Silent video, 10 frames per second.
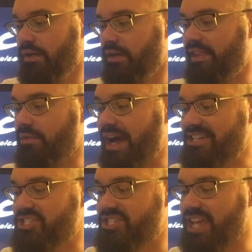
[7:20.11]
and they rank
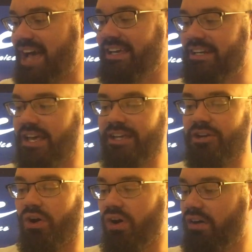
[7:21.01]
2nd
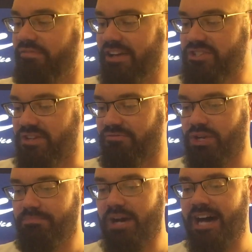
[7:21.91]
in offensive
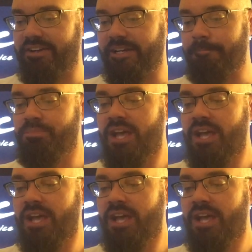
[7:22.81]
rebounding.